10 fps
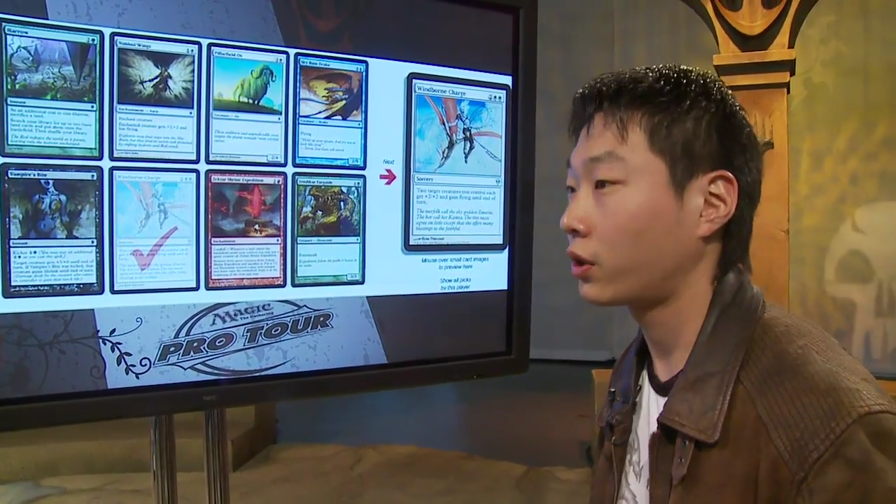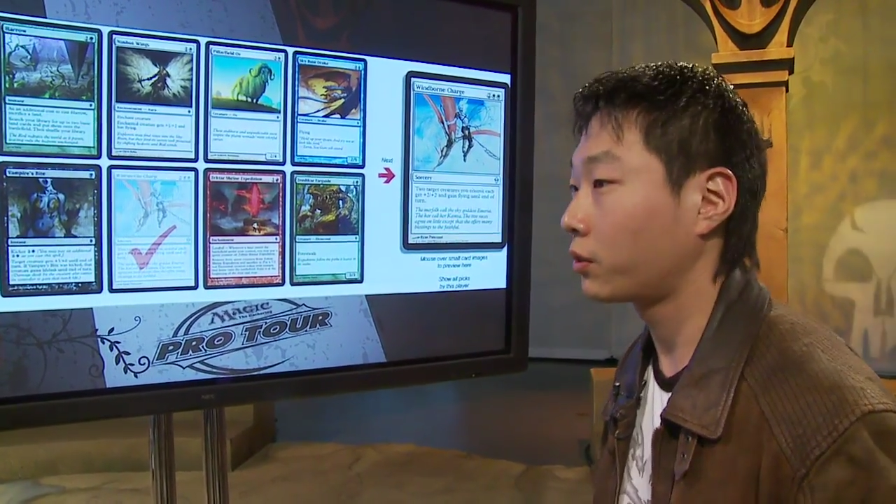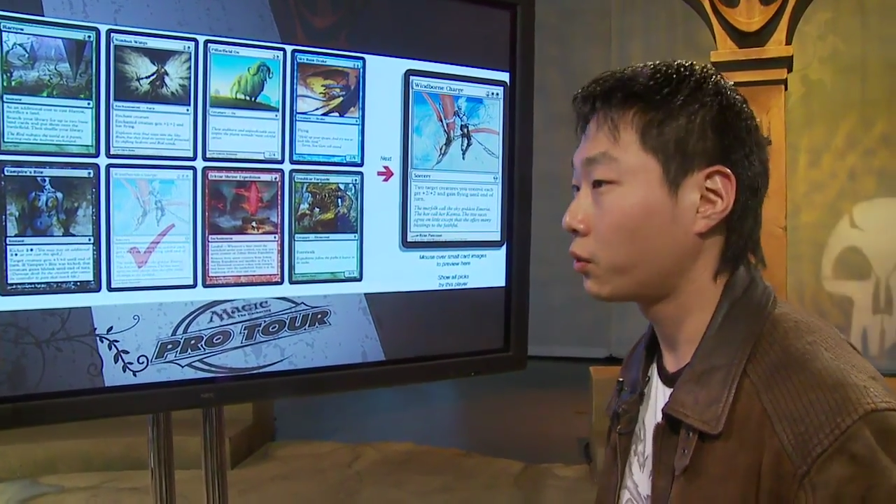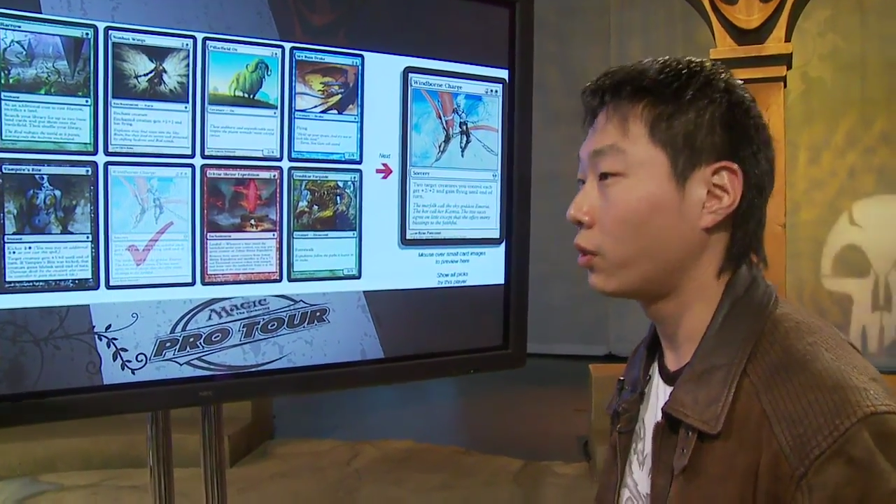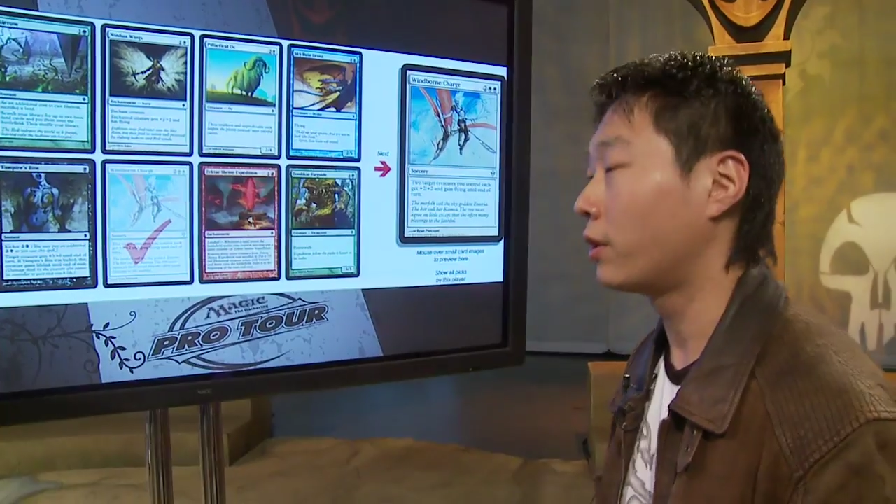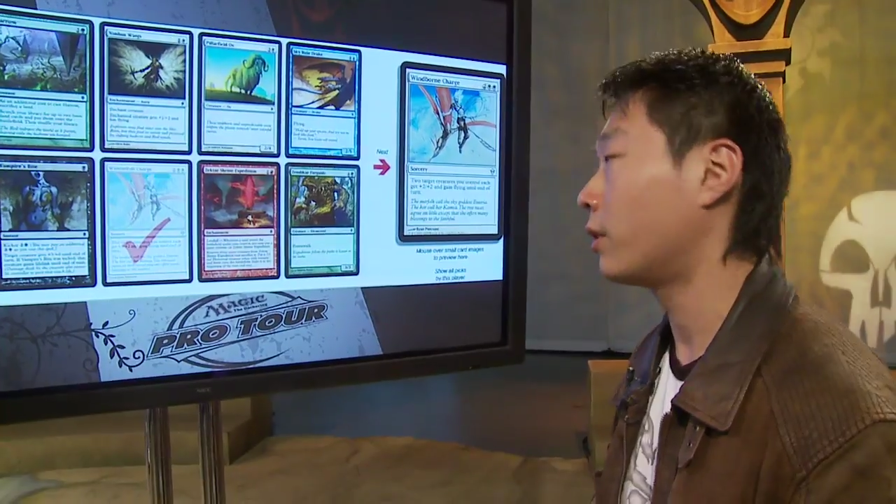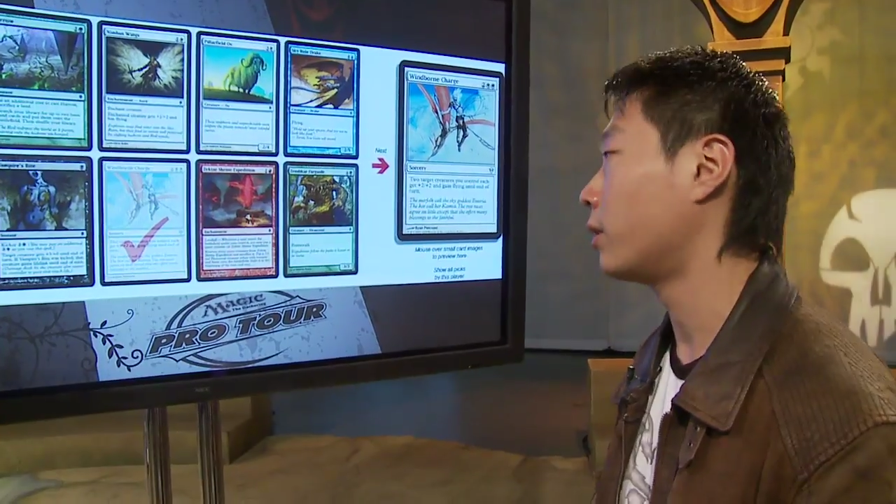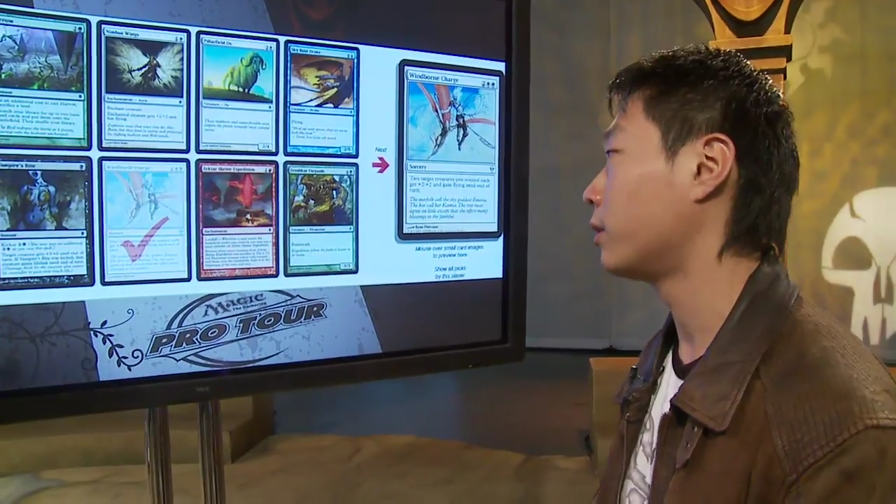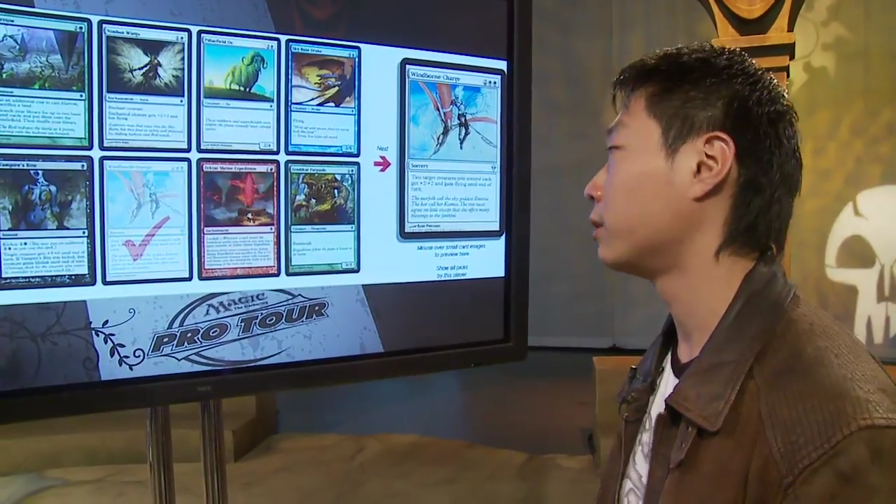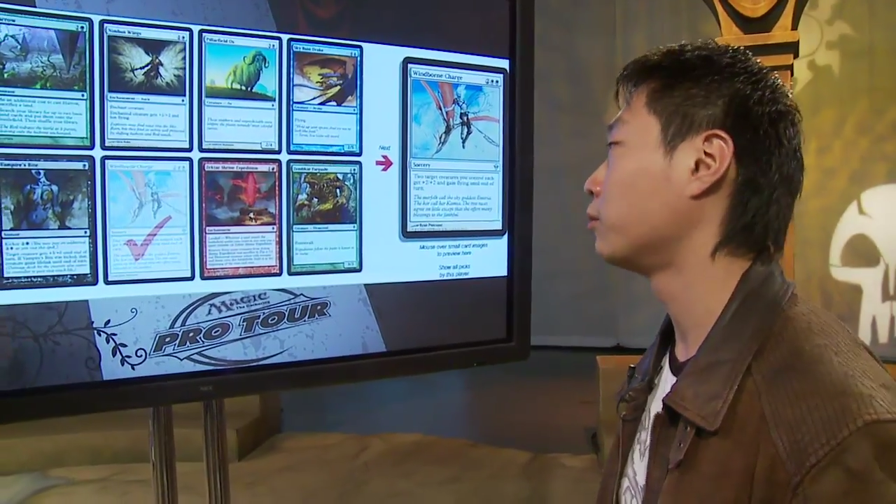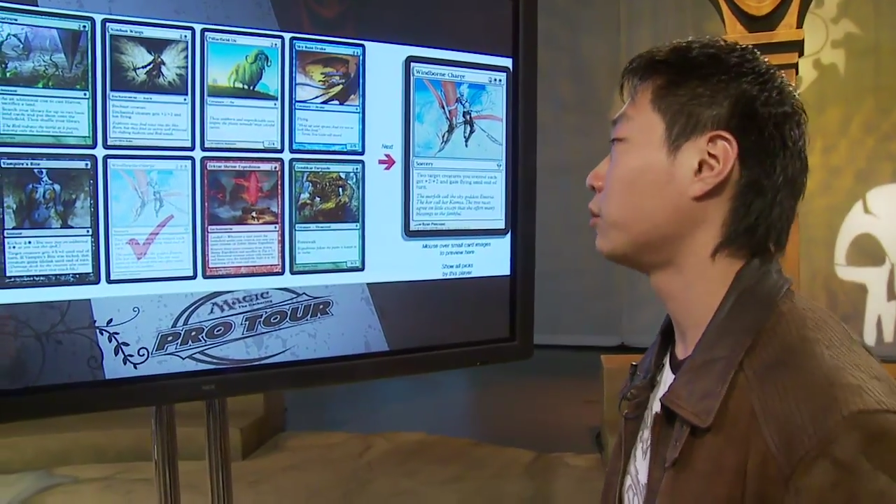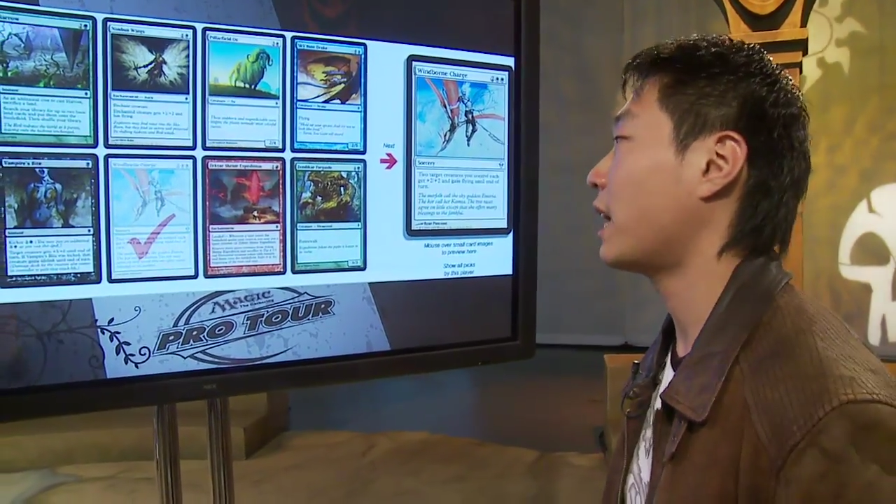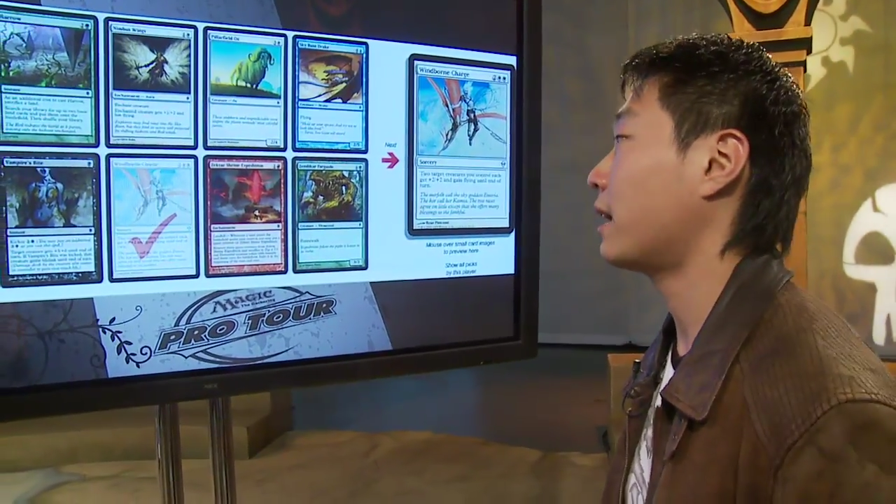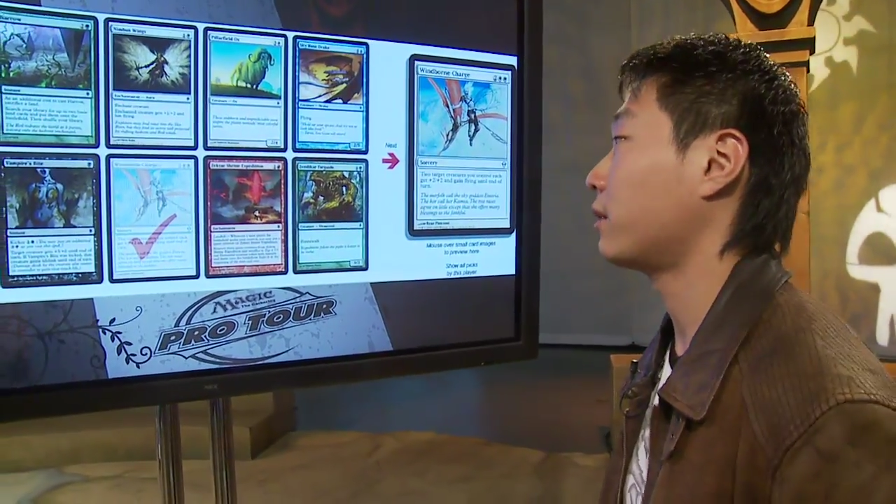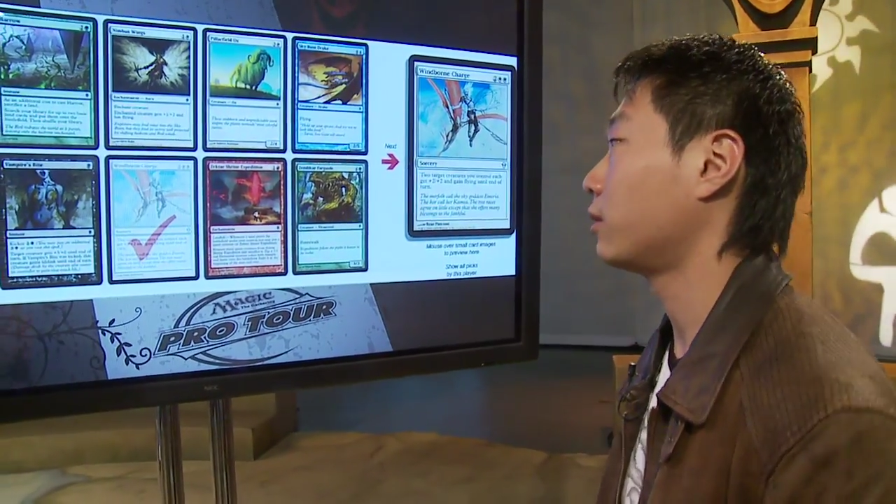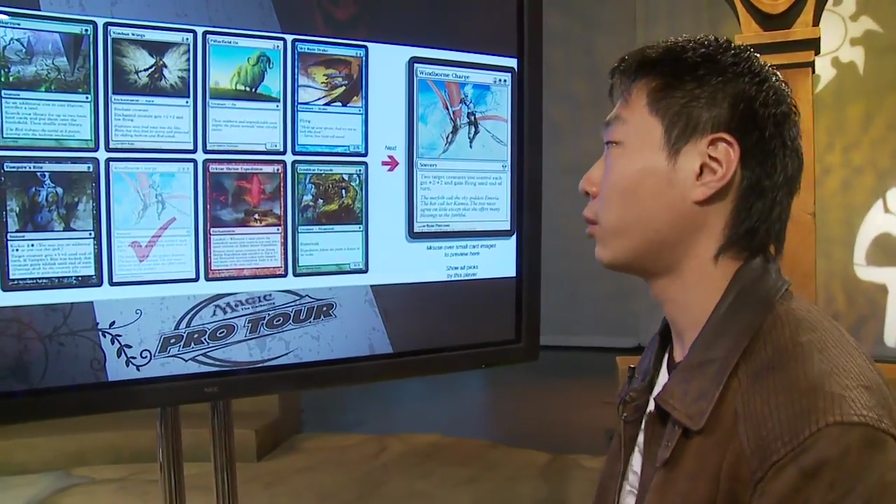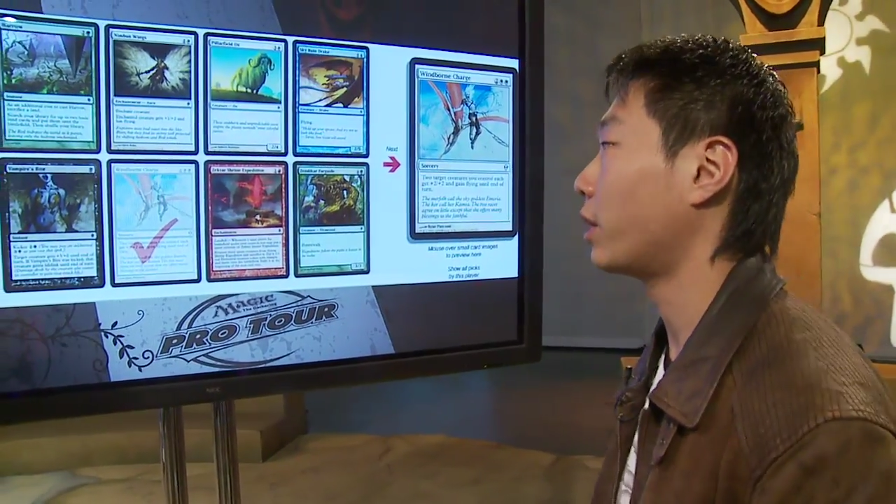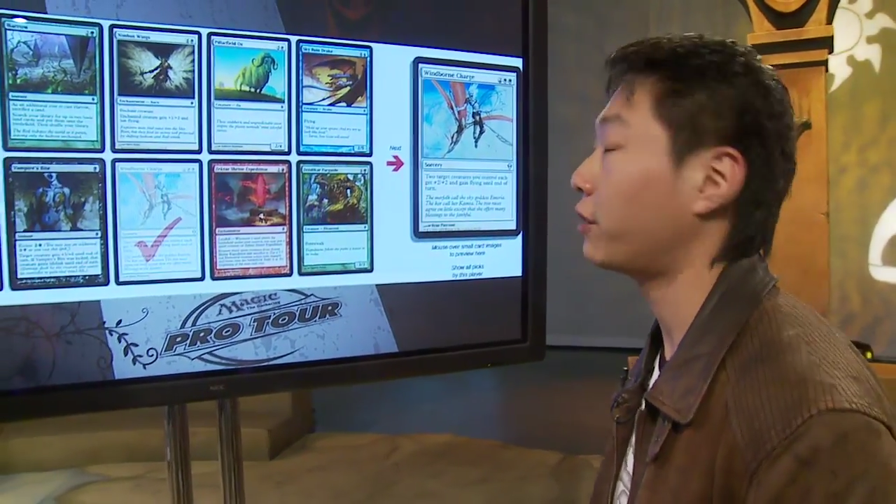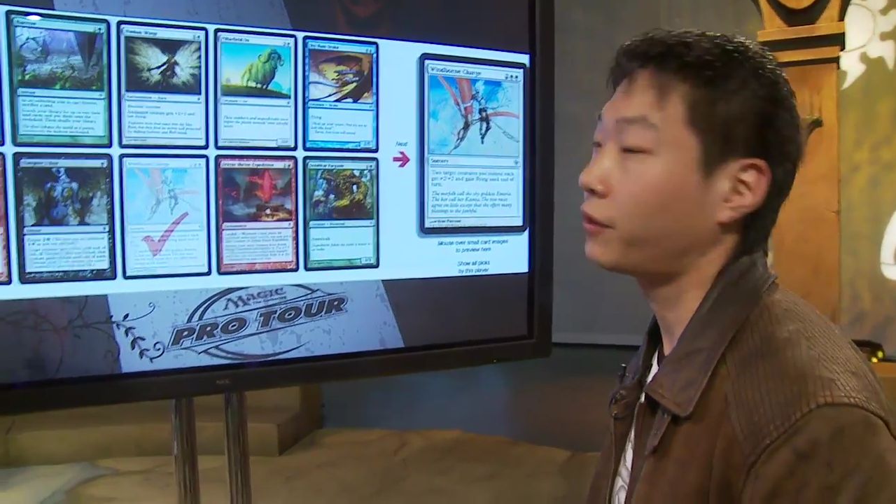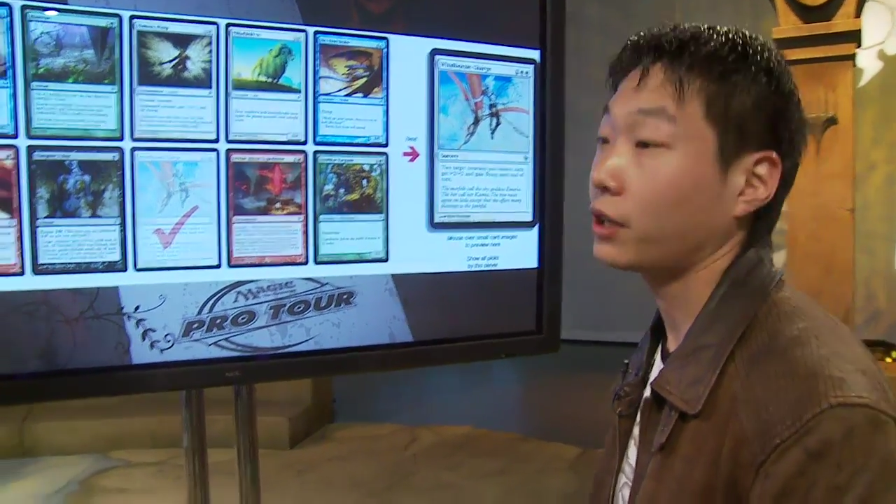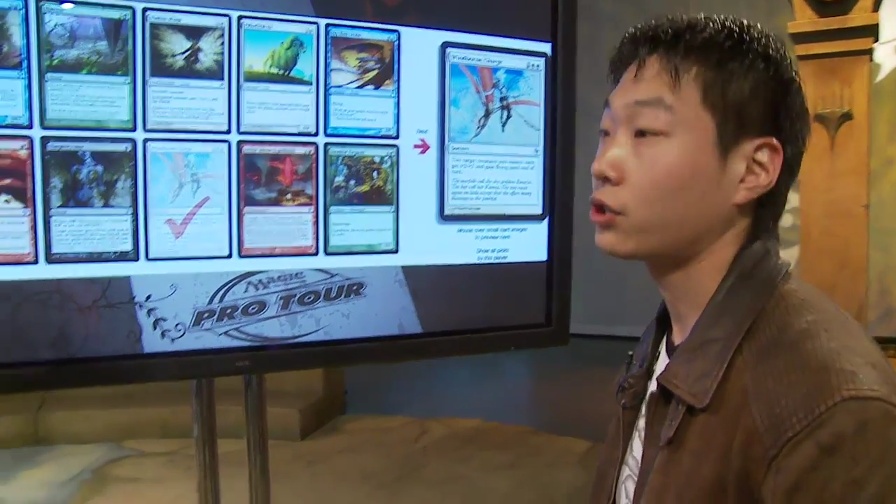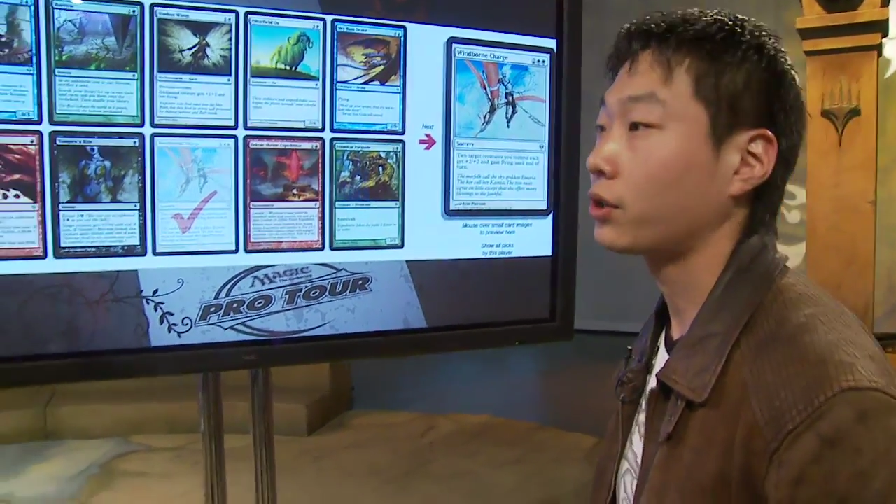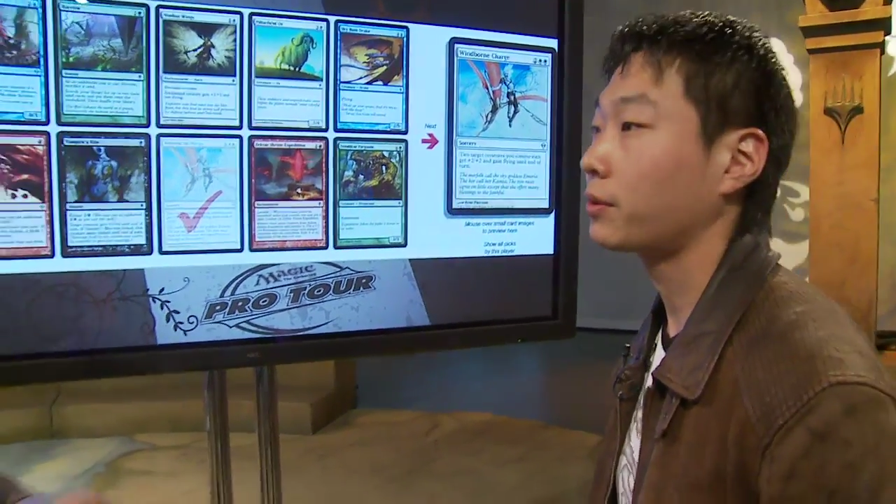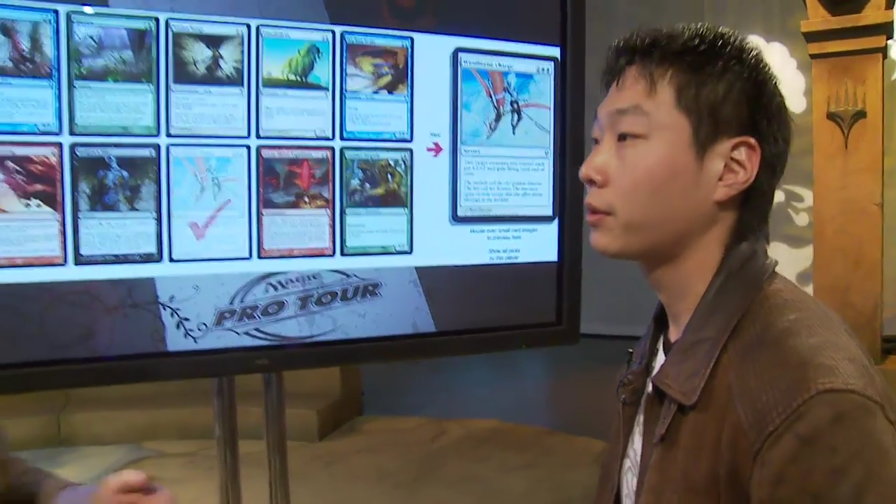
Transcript: a great finisher.